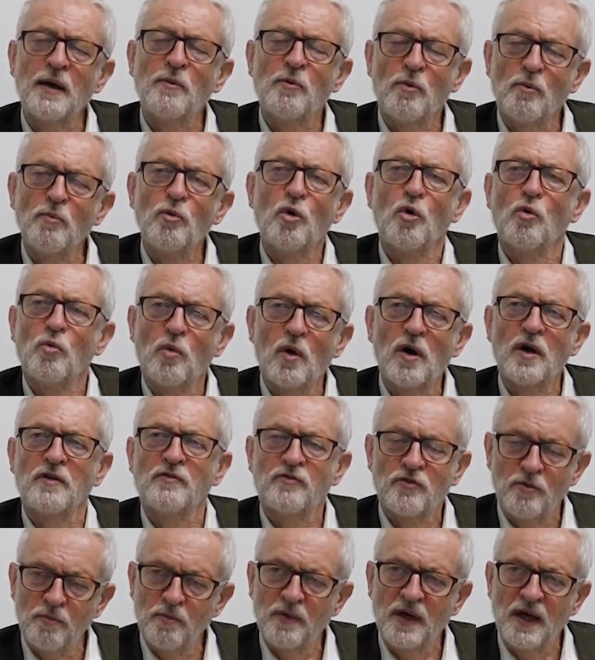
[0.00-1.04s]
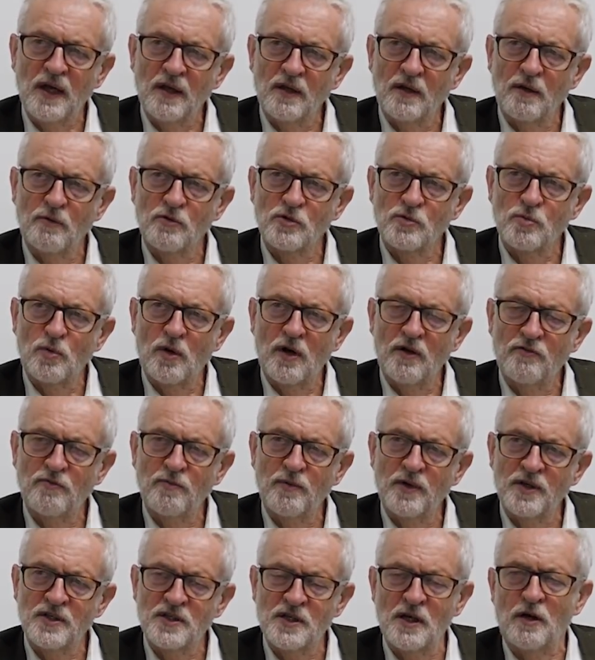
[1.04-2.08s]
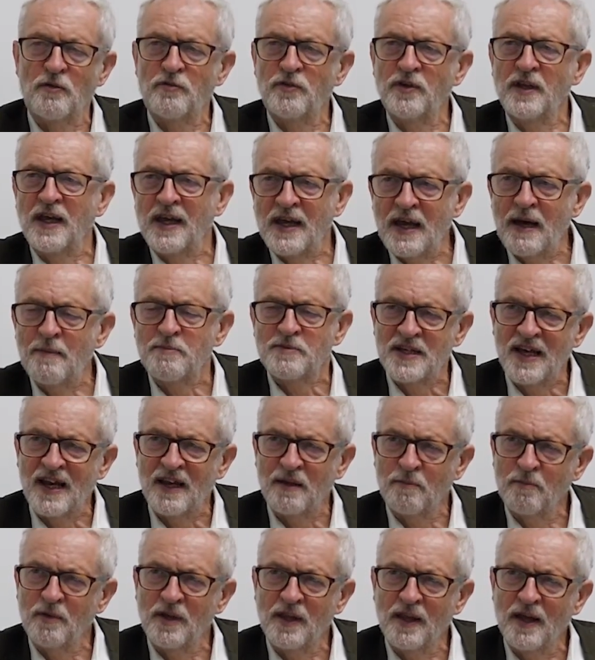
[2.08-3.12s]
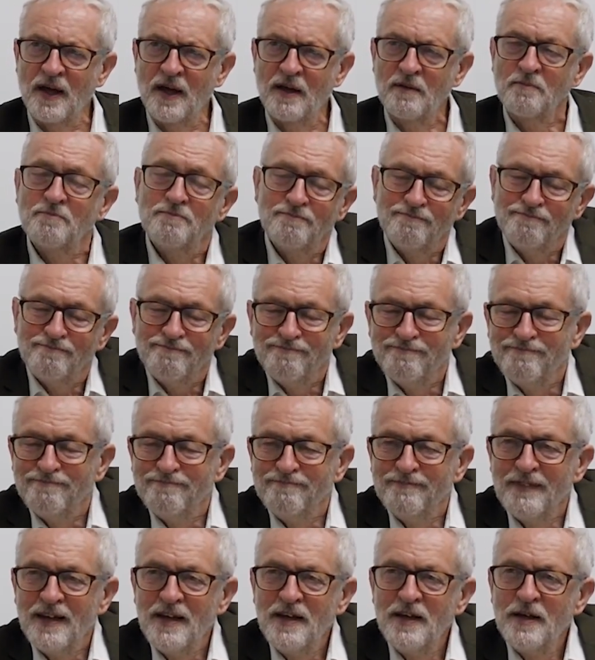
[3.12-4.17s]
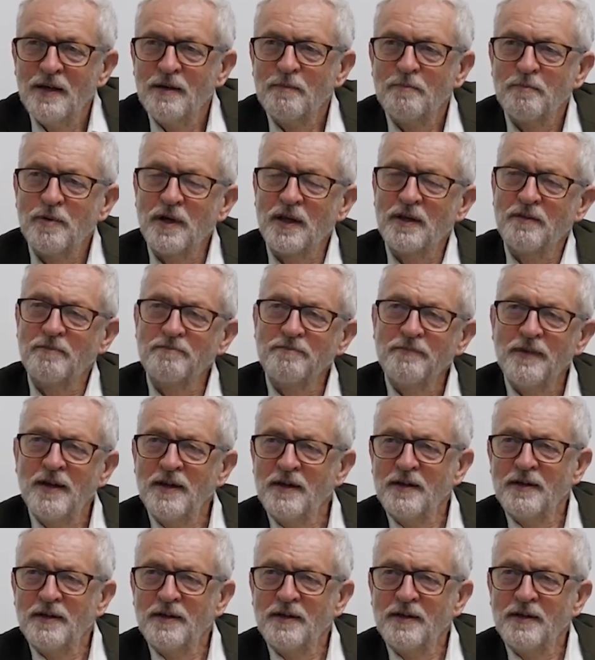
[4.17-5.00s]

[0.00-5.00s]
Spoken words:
They were more worried for me than I was worried for myself, and they kept telling me that. But